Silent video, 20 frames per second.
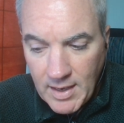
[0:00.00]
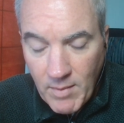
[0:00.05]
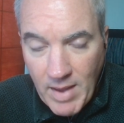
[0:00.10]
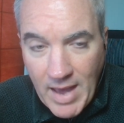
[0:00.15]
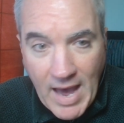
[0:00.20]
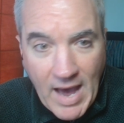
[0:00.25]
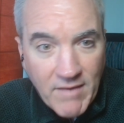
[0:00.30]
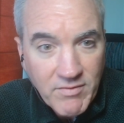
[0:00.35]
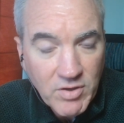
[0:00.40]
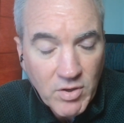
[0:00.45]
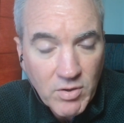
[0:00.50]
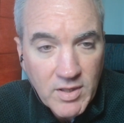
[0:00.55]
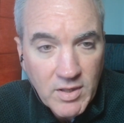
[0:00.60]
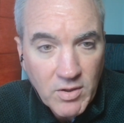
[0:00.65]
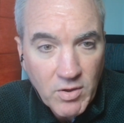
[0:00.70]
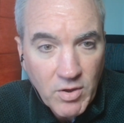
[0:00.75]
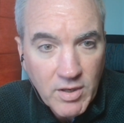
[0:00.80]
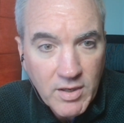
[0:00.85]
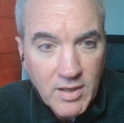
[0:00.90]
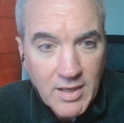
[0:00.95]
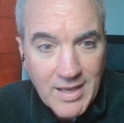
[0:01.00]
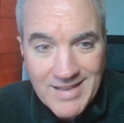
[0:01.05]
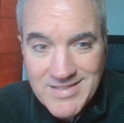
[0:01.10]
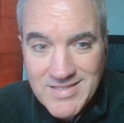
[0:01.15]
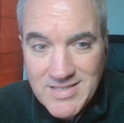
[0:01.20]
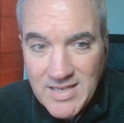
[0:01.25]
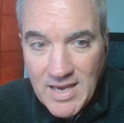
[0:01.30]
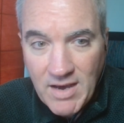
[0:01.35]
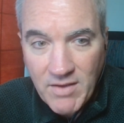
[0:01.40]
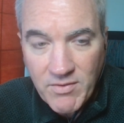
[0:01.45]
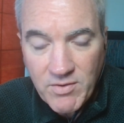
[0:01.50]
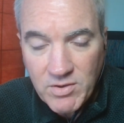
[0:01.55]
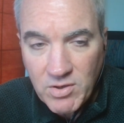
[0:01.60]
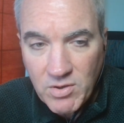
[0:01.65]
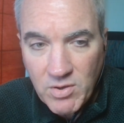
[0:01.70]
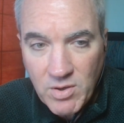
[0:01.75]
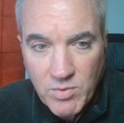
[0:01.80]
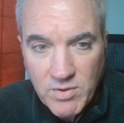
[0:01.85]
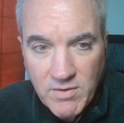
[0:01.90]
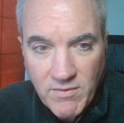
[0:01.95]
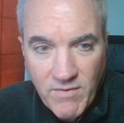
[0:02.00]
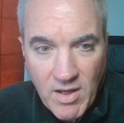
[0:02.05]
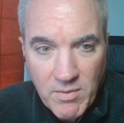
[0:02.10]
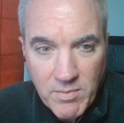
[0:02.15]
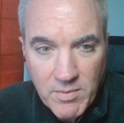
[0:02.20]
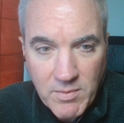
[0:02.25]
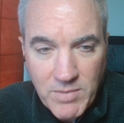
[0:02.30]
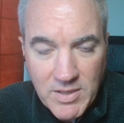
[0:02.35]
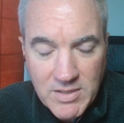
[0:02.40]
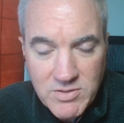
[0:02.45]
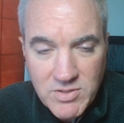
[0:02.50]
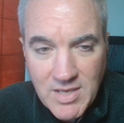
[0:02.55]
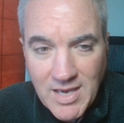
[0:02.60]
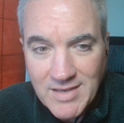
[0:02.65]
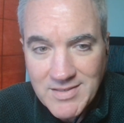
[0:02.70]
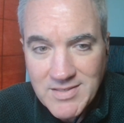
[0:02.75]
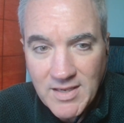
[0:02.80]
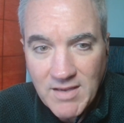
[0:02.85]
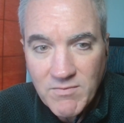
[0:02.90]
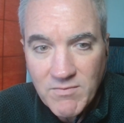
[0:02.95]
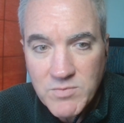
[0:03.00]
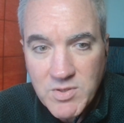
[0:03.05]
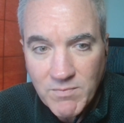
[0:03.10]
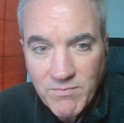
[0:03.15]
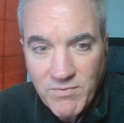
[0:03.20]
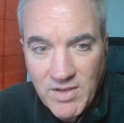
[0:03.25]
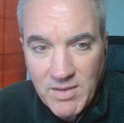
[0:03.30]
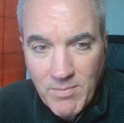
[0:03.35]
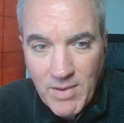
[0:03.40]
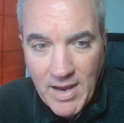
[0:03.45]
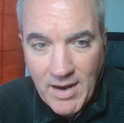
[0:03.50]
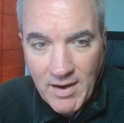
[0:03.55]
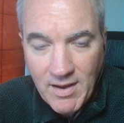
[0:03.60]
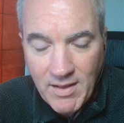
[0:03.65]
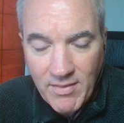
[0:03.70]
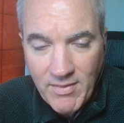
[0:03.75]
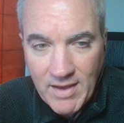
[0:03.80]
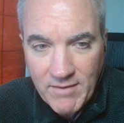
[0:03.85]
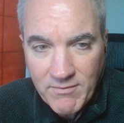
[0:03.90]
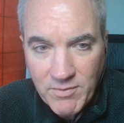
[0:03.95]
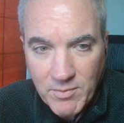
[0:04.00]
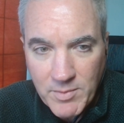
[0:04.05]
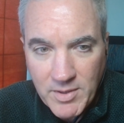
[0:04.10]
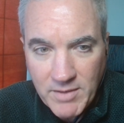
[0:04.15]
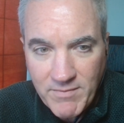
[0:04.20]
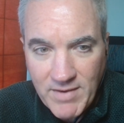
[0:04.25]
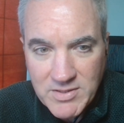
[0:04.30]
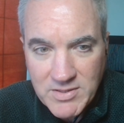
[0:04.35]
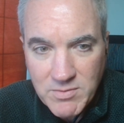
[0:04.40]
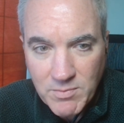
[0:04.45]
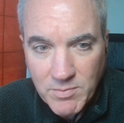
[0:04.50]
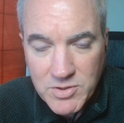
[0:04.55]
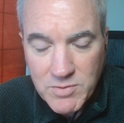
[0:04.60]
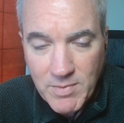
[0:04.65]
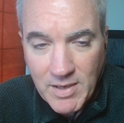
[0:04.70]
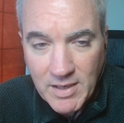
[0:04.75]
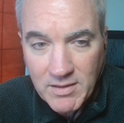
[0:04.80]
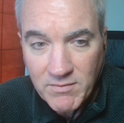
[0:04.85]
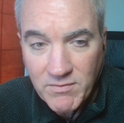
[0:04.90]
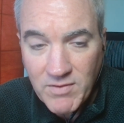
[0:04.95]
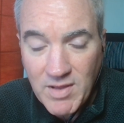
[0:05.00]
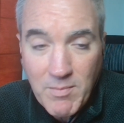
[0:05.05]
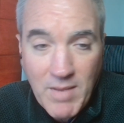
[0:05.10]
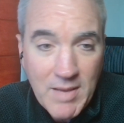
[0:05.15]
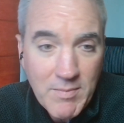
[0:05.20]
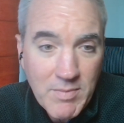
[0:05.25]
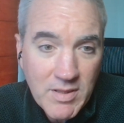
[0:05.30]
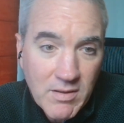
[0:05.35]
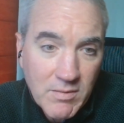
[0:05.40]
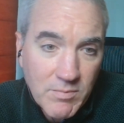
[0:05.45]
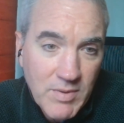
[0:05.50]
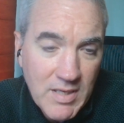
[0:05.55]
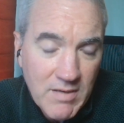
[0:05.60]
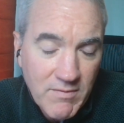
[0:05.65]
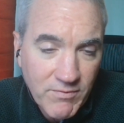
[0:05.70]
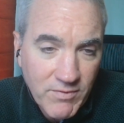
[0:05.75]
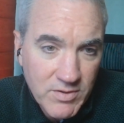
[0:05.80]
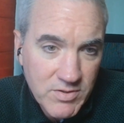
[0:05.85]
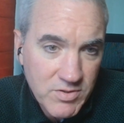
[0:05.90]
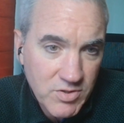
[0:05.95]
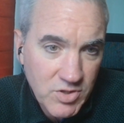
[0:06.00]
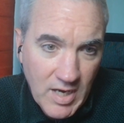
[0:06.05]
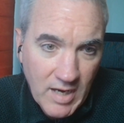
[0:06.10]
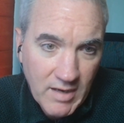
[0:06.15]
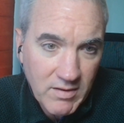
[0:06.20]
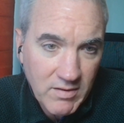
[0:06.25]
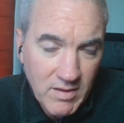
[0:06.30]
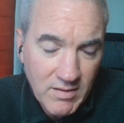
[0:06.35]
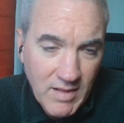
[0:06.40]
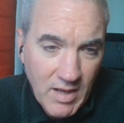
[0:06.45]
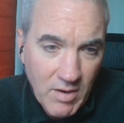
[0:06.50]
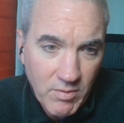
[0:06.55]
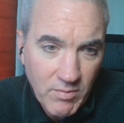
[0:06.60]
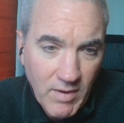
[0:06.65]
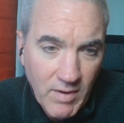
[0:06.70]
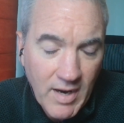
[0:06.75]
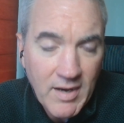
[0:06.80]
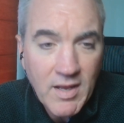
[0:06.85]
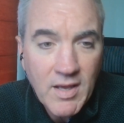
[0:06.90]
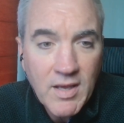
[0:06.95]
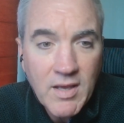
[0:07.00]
have an early look and see how they're doing with developing pitch decks and give them some feedback on that from an investor perspective. And maybe there'll be a first check that they would write.